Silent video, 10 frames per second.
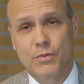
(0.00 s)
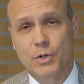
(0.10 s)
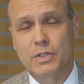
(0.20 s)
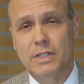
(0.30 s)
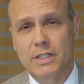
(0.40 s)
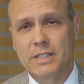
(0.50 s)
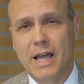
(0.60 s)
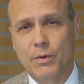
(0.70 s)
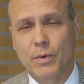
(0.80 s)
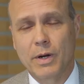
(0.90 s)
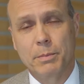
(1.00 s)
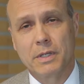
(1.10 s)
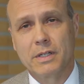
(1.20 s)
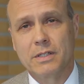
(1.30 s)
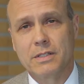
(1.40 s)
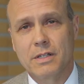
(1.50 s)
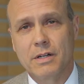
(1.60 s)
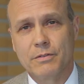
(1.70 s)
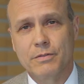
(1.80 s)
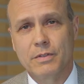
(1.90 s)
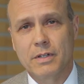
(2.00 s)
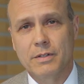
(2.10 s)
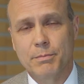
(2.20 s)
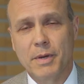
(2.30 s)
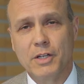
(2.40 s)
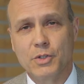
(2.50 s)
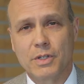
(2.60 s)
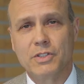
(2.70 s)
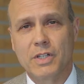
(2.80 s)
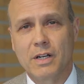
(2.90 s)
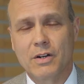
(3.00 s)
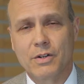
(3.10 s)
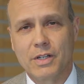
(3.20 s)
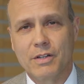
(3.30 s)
virtually exact replicas of major congenital heart